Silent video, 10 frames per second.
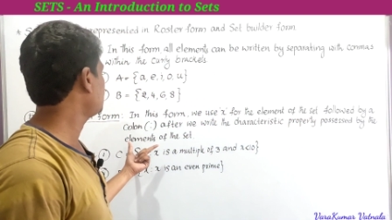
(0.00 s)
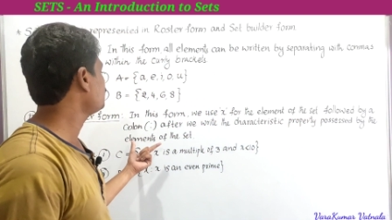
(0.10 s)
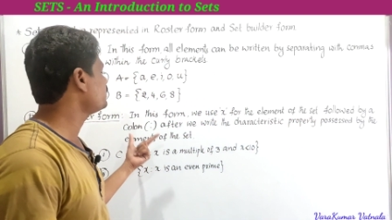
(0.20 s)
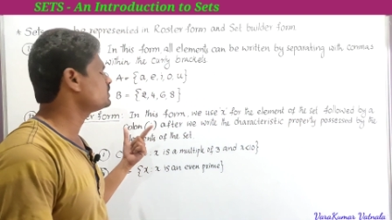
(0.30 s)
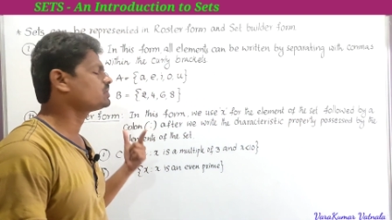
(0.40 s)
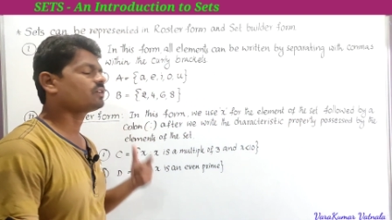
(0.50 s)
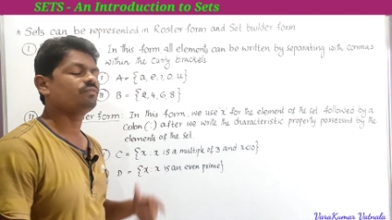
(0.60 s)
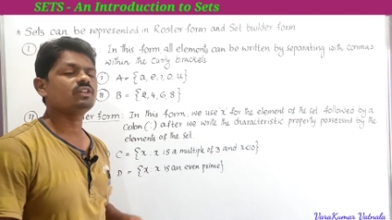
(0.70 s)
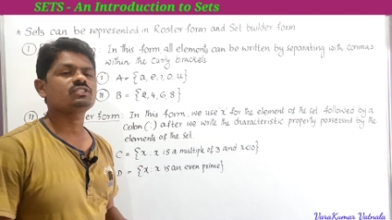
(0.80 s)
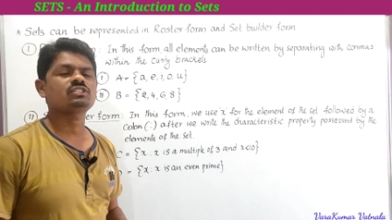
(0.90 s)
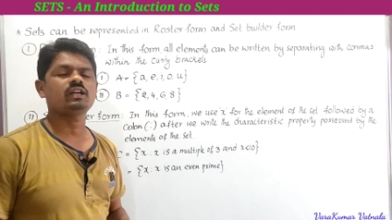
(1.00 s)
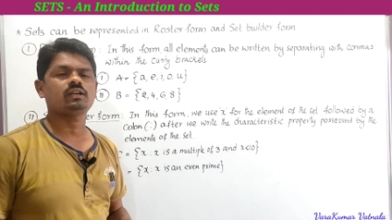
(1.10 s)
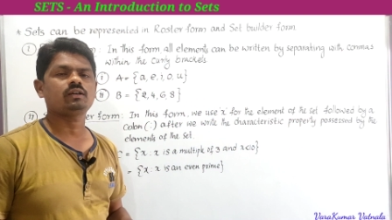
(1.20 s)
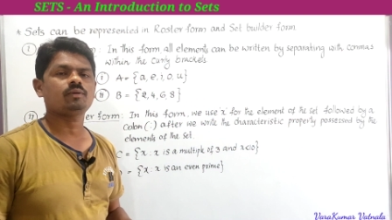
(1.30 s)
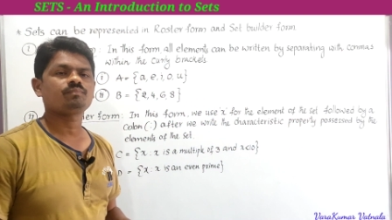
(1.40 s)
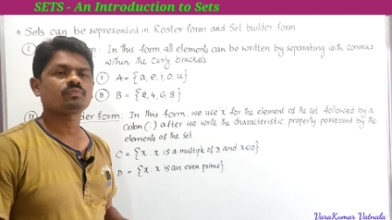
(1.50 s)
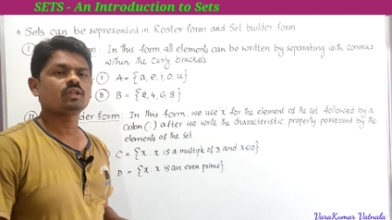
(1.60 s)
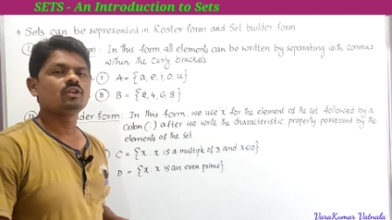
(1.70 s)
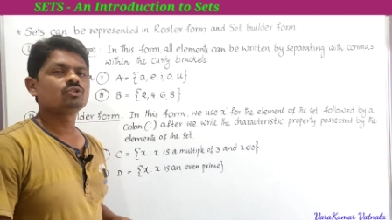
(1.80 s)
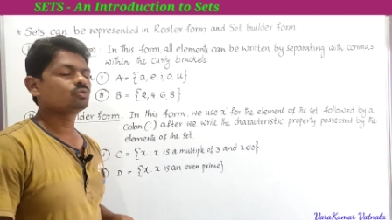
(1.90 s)
elements of the set.
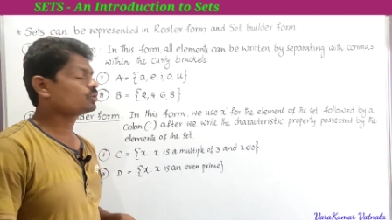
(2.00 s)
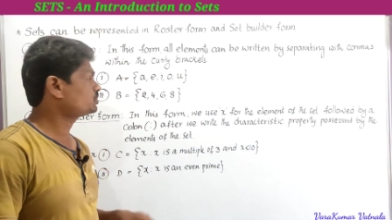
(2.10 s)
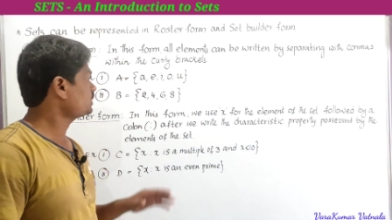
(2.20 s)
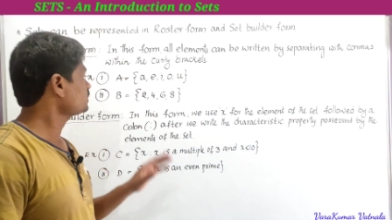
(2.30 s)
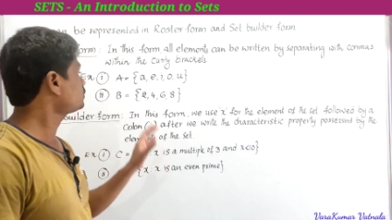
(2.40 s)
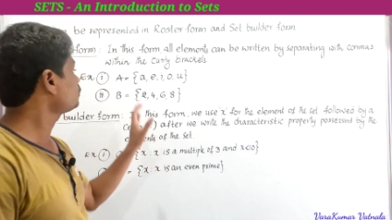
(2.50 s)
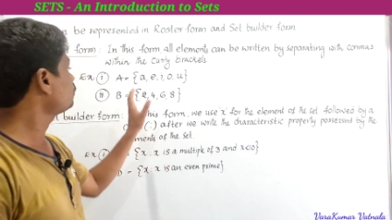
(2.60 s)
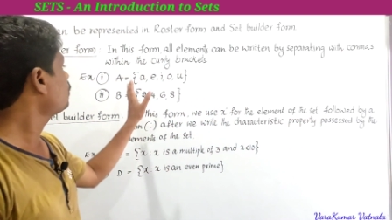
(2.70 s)
So just